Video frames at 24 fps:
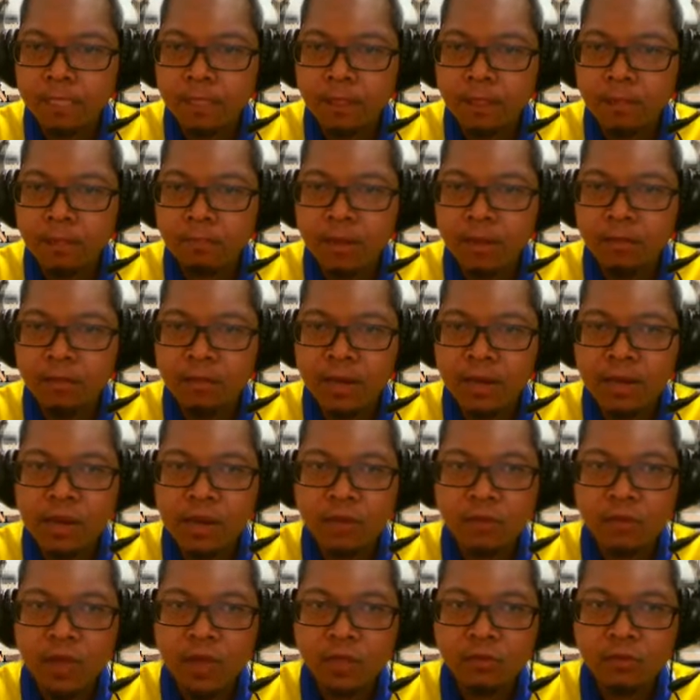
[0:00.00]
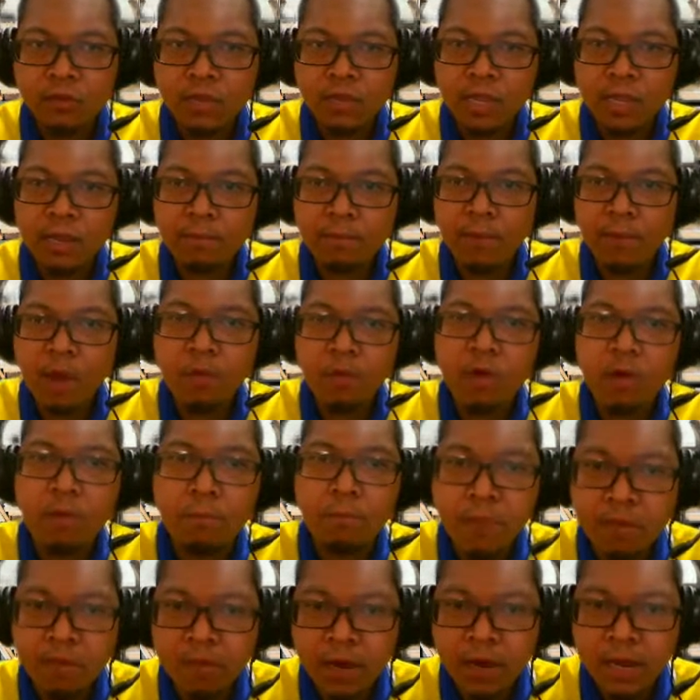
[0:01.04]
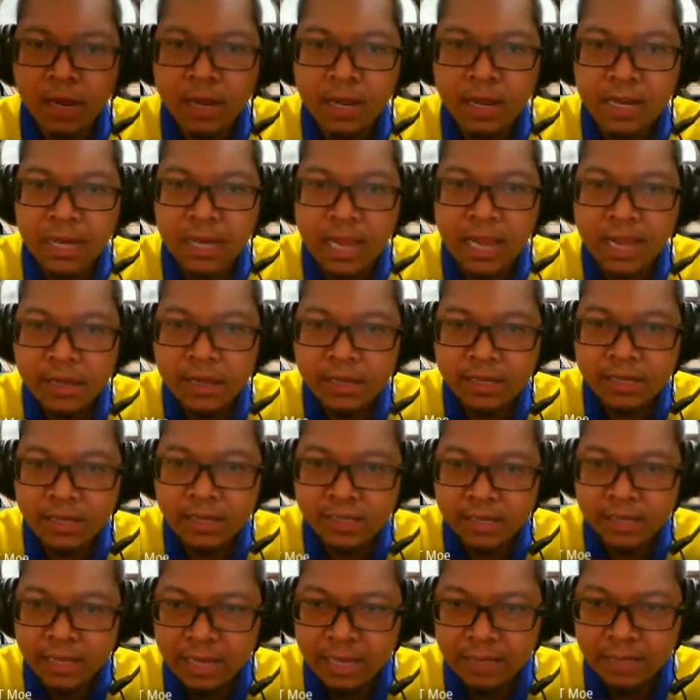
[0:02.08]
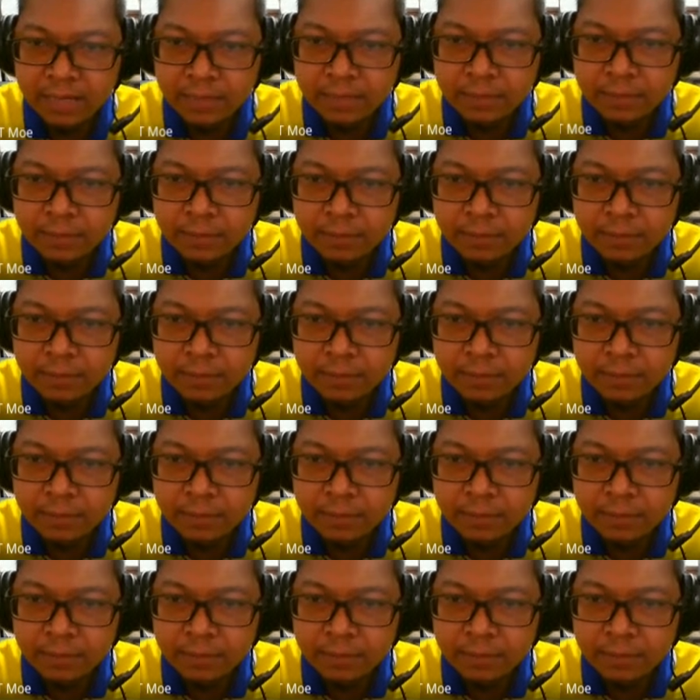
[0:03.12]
But right now we are talking about mirror. Lens is like this.